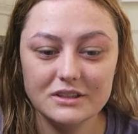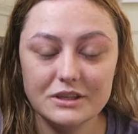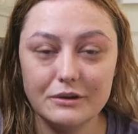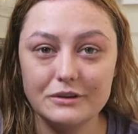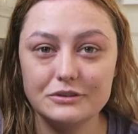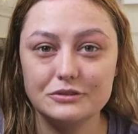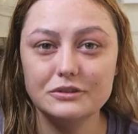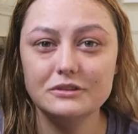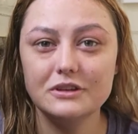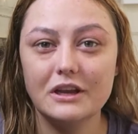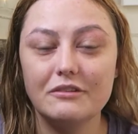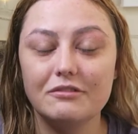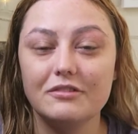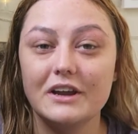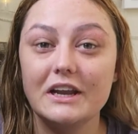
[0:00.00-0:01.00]
so I was just
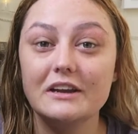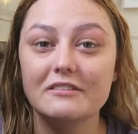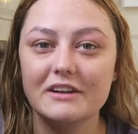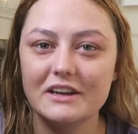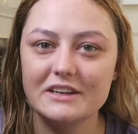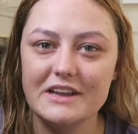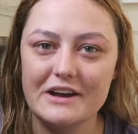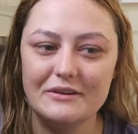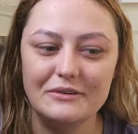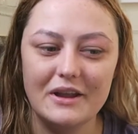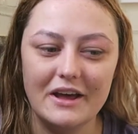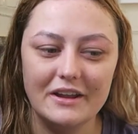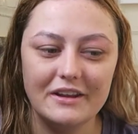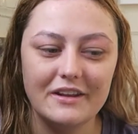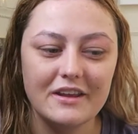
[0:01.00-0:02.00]
like really, really down,
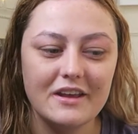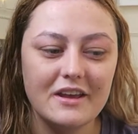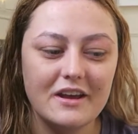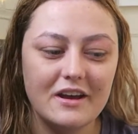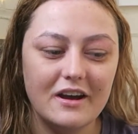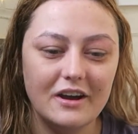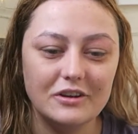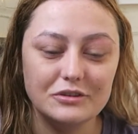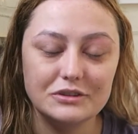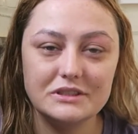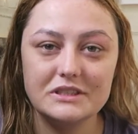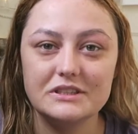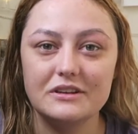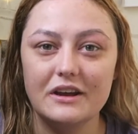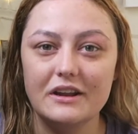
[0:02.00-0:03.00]
and I
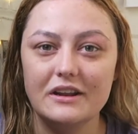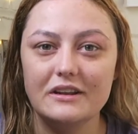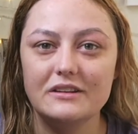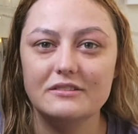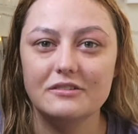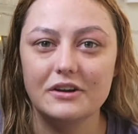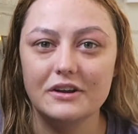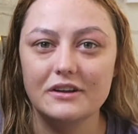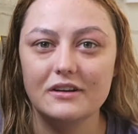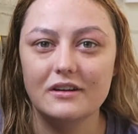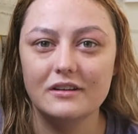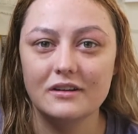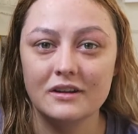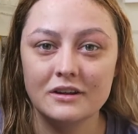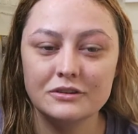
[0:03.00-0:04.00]
just decided, right,
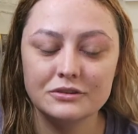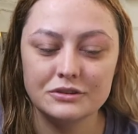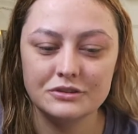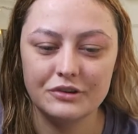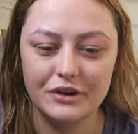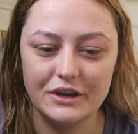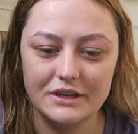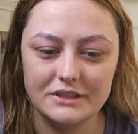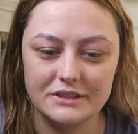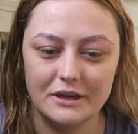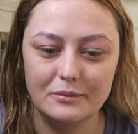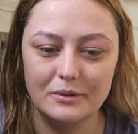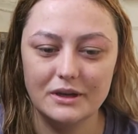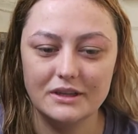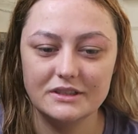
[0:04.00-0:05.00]
I'm gonna just try this
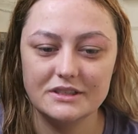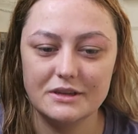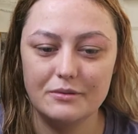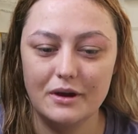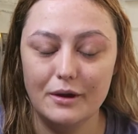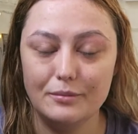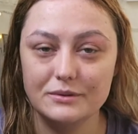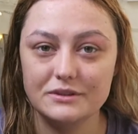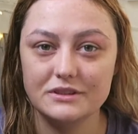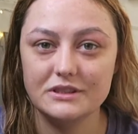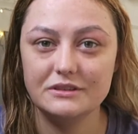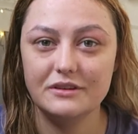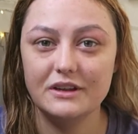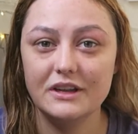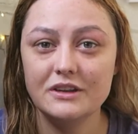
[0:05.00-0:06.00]
tablet and see what happens,
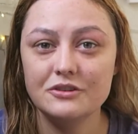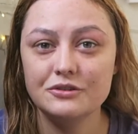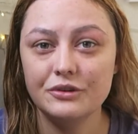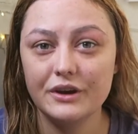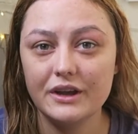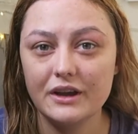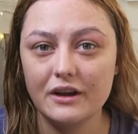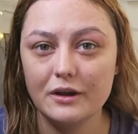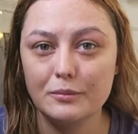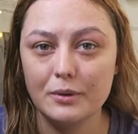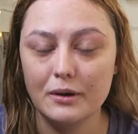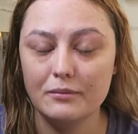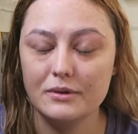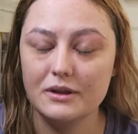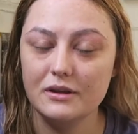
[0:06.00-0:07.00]
because if I didn't try it, I'd
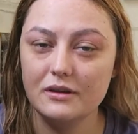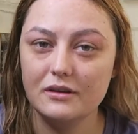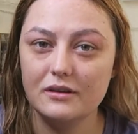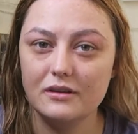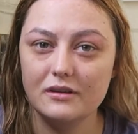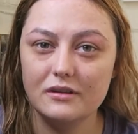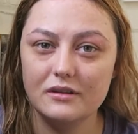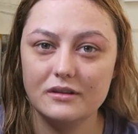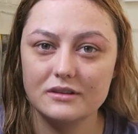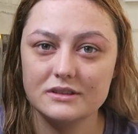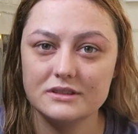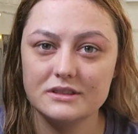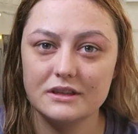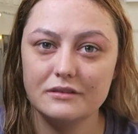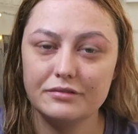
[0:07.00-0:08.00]
probably
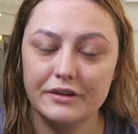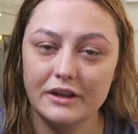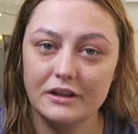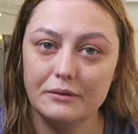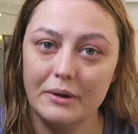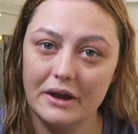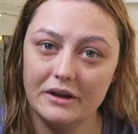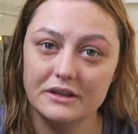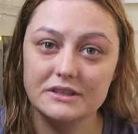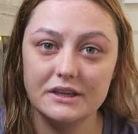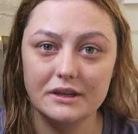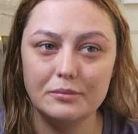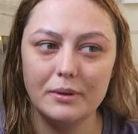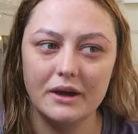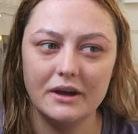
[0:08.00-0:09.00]
still feel the way I
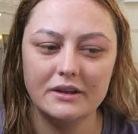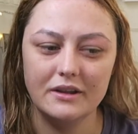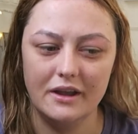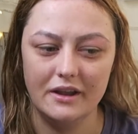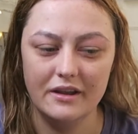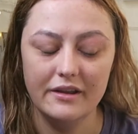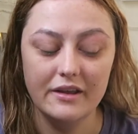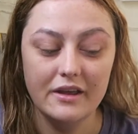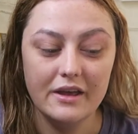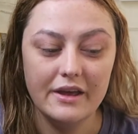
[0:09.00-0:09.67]
did back then.